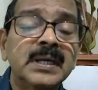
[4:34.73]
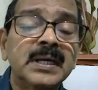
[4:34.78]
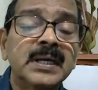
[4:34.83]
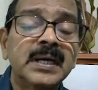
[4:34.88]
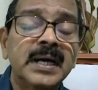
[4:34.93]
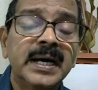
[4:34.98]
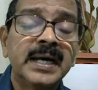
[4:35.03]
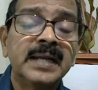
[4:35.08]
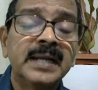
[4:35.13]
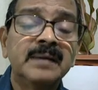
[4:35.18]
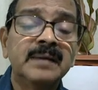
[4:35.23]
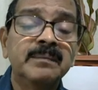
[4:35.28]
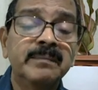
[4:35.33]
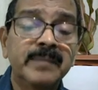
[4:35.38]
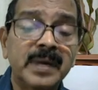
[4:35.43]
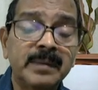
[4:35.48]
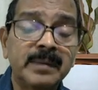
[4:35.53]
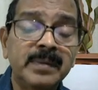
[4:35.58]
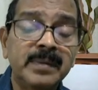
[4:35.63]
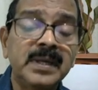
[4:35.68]
and
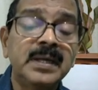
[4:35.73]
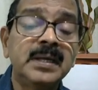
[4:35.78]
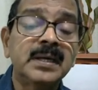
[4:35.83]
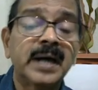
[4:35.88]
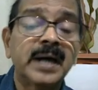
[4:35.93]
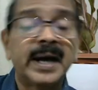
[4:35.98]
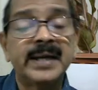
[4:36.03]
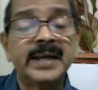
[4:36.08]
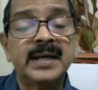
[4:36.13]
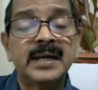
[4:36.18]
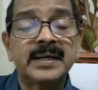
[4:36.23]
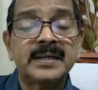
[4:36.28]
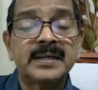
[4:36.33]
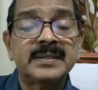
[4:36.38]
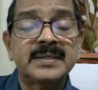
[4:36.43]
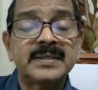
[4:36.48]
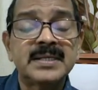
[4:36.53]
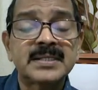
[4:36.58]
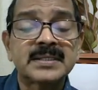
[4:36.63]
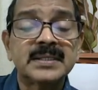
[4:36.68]
maybe
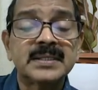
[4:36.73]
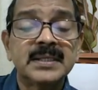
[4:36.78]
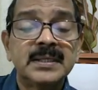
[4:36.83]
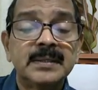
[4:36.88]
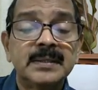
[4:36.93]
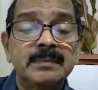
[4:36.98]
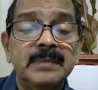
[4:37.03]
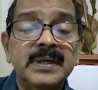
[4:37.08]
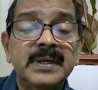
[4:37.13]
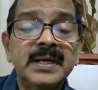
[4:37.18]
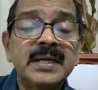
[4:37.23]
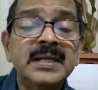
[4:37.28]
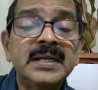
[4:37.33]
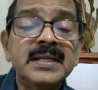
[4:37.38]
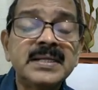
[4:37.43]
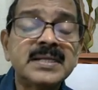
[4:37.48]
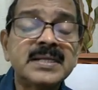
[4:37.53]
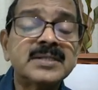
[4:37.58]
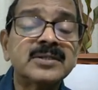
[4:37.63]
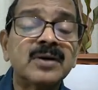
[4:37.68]
hydatitis, but
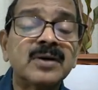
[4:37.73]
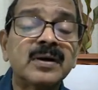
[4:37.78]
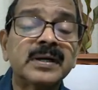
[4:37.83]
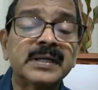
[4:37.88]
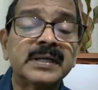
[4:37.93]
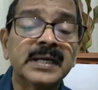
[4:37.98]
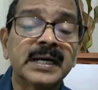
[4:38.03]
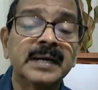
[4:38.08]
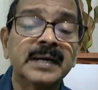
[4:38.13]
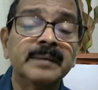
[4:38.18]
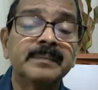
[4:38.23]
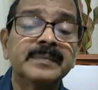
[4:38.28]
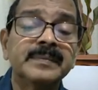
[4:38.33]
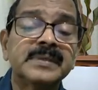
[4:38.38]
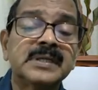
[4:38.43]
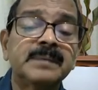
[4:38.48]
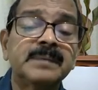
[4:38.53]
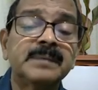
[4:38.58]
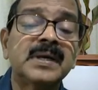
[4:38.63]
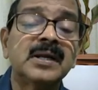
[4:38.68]
this is not
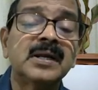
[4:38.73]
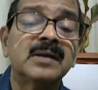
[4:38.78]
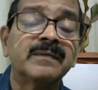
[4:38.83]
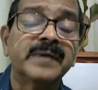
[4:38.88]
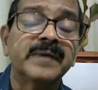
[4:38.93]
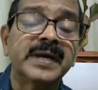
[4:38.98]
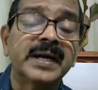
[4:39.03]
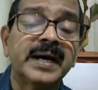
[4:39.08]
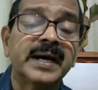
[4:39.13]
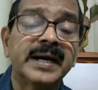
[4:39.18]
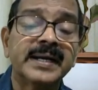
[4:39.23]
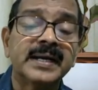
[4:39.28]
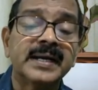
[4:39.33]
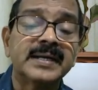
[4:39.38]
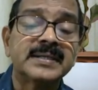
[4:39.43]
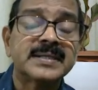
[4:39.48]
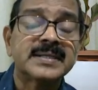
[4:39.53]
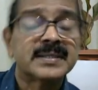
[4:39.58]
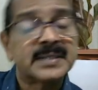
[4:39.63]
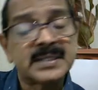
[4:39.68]
typical of a
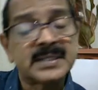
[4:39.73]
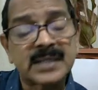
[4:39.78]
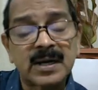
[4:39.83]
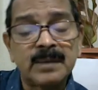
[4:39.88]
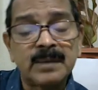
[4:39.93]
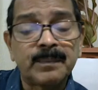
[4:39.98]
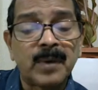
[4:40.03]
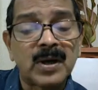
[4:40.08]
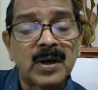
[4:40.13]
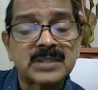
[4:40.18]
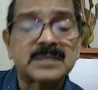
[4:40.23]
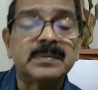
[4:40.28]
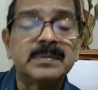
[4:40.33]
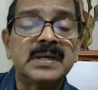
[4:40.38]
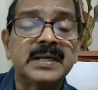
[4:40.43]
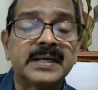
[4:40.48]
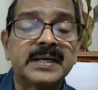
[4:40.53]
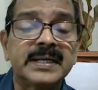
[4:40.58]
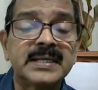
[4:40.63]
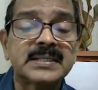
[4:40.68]
hydatitis. These are all
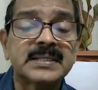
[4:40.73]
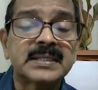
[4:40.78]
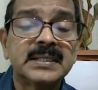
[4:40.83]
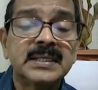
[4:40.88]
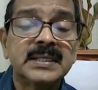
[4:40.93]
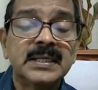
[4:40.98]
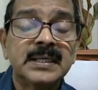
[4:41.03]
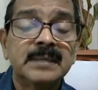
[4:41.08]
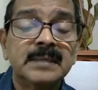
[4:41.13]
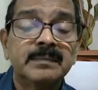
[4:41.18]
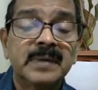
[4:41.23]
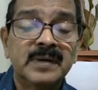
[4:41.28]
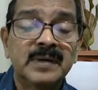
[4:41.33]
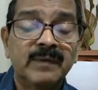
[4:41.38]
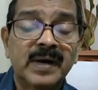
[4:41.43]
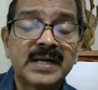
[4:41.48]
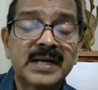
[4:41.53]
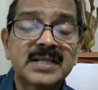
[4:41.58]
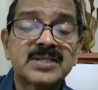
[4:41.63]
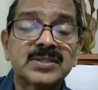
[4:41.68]
possibilities, but
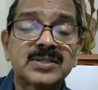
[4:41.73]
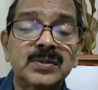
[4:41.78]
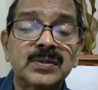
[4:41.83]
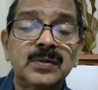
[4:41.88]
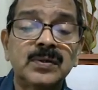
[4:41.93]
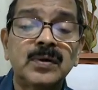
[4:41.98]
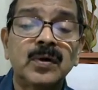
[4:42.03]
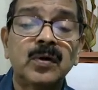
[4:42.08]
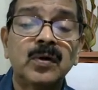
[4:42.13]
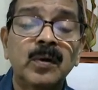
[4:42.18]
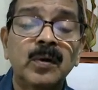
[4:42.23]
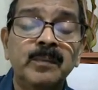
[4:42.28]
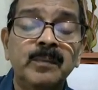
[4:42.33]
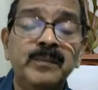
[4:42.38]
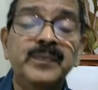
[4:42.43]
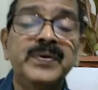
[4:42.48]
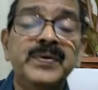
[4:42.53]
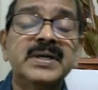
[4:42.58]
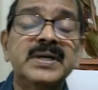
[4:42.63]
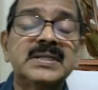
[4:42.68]
what is so
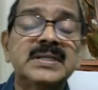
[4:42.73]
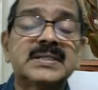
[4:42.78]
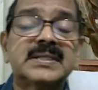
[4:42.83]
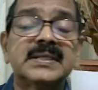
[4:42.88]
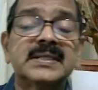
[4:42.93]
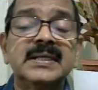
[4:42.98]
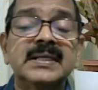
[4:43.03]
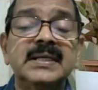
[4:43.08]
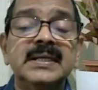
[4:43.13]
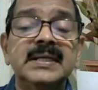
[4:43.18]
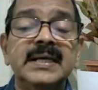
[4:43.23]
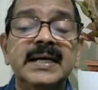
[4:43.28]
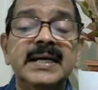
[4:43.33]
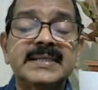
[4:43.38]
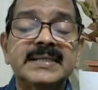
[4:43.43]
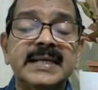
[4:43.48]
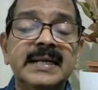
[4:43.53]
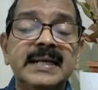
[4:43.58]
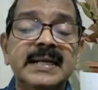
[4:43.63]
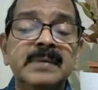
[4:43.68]
obvious as
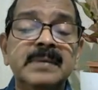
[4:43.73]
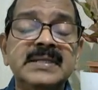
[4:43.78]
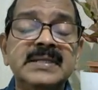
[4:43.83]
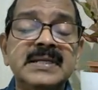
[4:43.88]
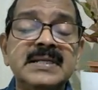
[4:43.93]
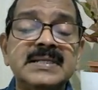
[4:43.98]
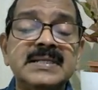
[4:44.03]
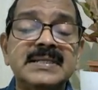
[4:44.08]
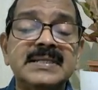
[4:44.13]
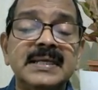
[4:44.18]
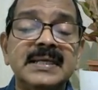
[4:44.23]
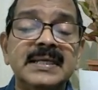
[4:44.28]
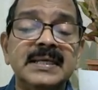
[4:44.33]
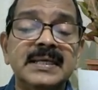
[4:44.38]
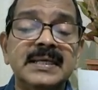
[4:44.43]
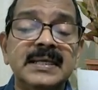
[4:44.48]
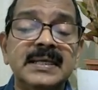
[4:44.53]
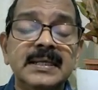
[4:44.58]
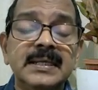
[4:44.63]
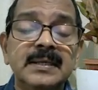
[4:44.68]
an
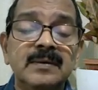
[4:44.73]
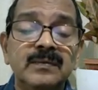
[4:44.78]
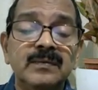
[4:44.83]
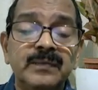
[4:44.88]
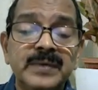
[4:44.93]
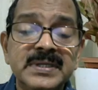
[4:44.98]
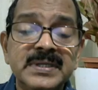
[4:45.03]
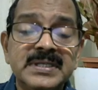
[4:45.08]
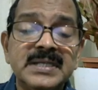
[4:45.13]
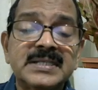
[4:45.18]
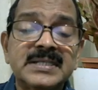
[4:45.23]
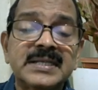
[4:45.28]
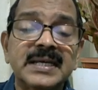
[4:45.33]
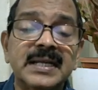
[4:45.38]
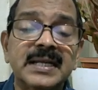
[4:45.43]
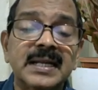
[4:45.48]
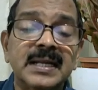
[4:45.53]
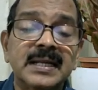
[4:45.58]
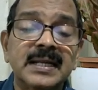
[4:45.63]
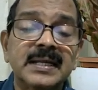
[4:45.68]
emergency
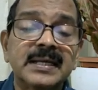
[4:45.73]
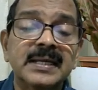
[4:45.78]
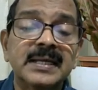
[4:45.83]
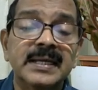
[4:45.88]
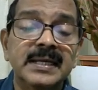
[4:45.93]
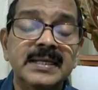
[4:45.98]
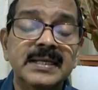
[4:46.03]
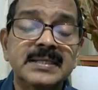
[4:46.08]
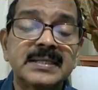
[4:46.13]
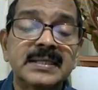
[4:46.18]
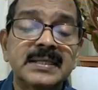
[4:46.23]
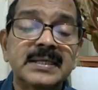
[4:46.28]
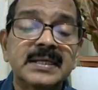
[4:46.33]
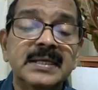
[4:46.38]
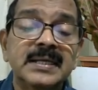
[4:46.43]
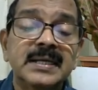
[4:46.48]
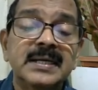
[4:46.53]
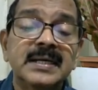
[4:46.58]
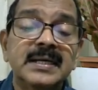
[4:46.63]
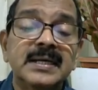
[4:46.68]
physician is
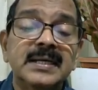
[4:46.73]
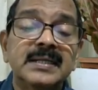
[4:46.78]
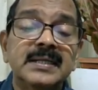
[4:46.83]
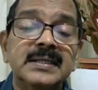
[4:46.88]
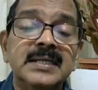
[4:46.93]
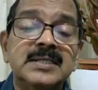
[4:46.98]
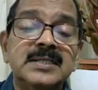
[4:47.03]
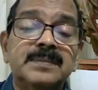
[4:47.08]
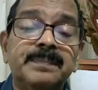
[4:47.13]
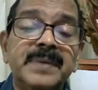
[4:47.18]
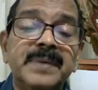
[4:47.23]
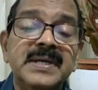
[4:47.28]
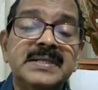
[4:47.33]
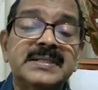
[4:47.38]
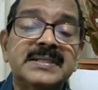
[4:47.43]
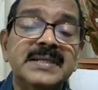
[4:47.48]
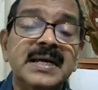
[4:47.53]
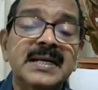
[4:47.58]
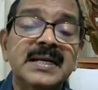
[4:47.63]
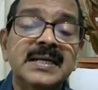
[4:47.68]
this
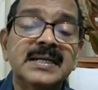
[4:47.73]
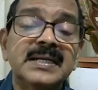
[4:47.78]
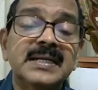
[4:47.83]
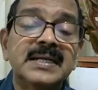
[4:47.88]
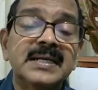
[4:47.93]
patient